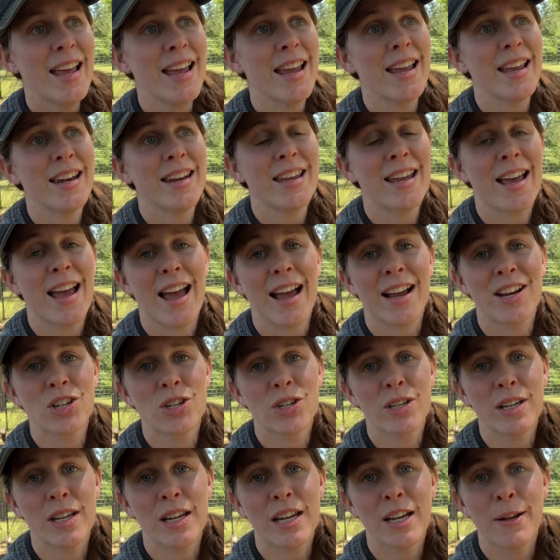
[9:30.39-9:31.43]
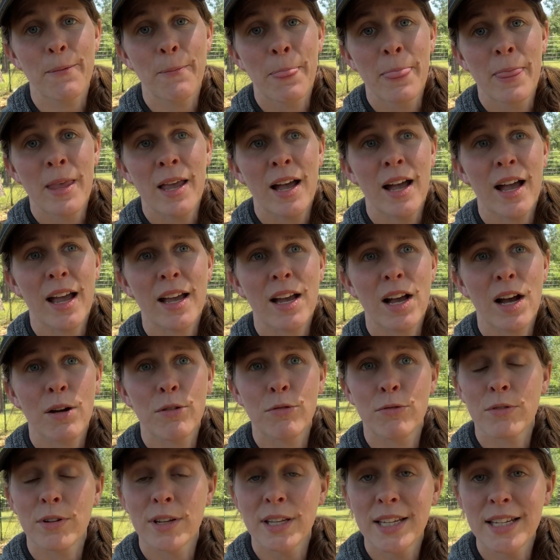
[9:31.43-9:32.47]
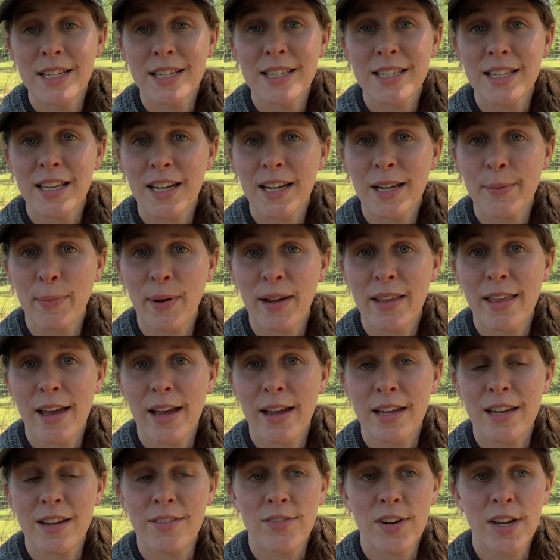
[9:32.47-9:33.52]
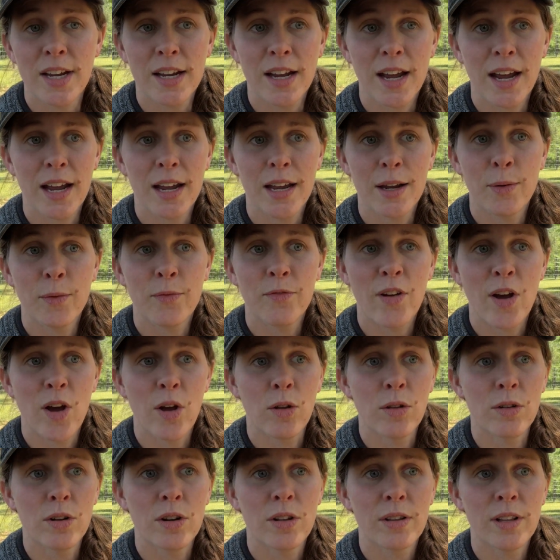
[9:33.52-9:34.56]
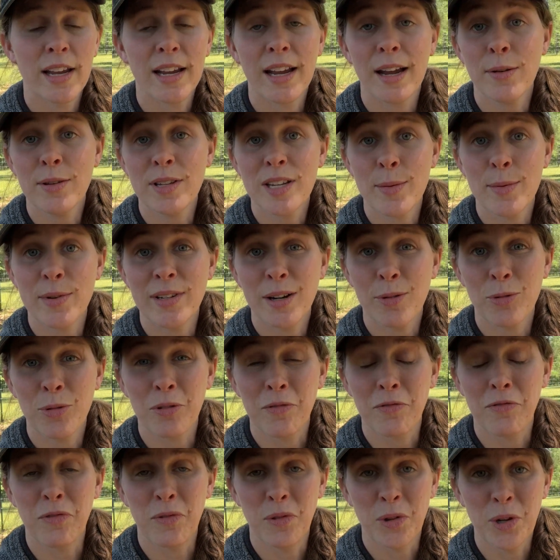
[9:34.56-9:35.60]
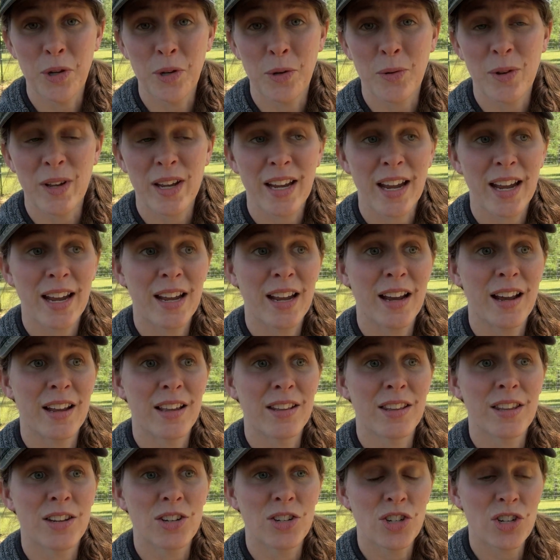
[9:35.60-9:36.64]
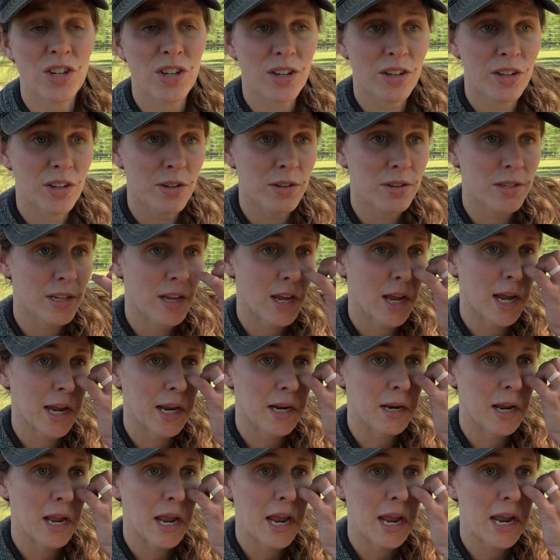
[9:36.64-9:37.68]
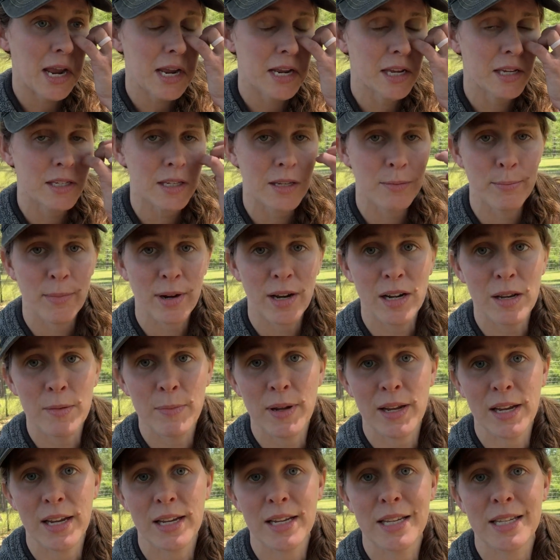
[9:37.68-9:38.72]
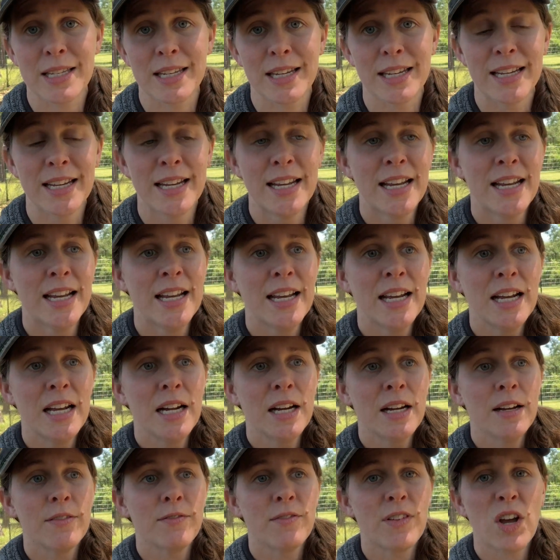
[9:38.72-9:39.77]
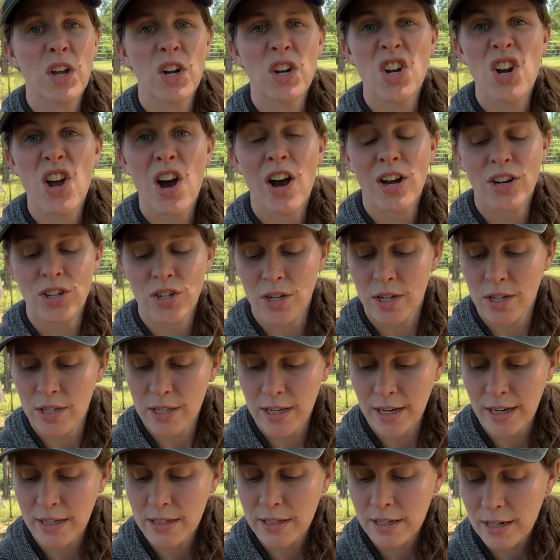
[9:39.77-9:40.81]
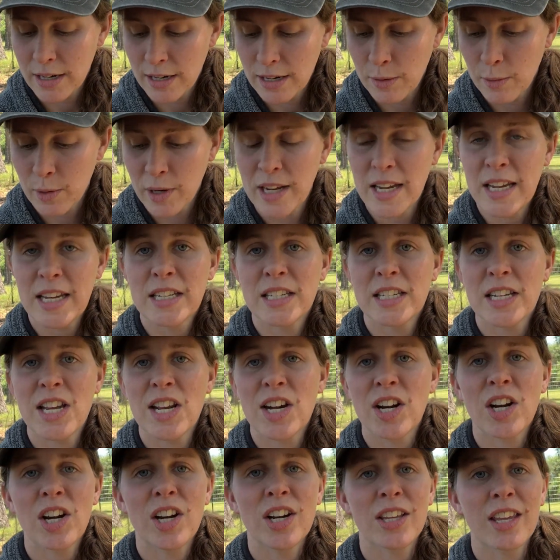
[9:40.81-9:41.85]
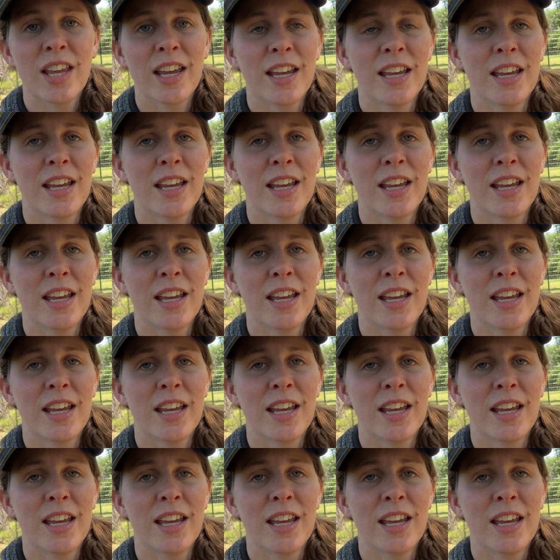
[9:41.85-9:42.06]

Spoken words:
And it actually, I got really sick by that evening. I felt like I was coming down with the flu. Like I got the chills, I had aches and body pains and felt nauseous, like I didn't want to eat dinner.